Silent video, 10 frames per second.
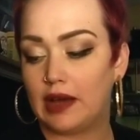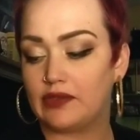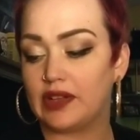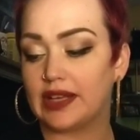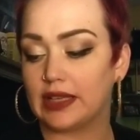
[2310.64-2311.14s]

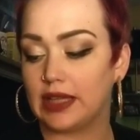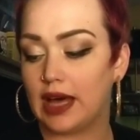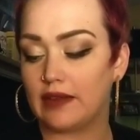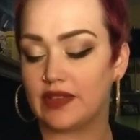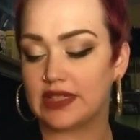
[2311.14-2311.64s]
I'm feeling a
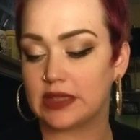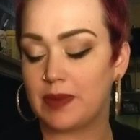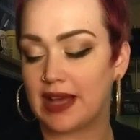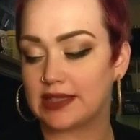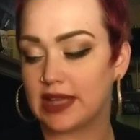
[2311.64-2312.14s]
lot of this
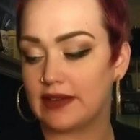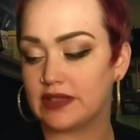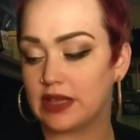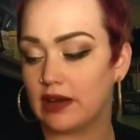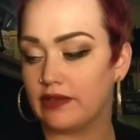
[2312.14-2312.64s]
is past
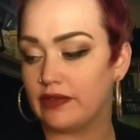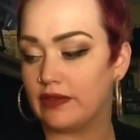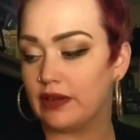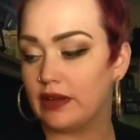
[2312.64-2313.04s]
life stuff.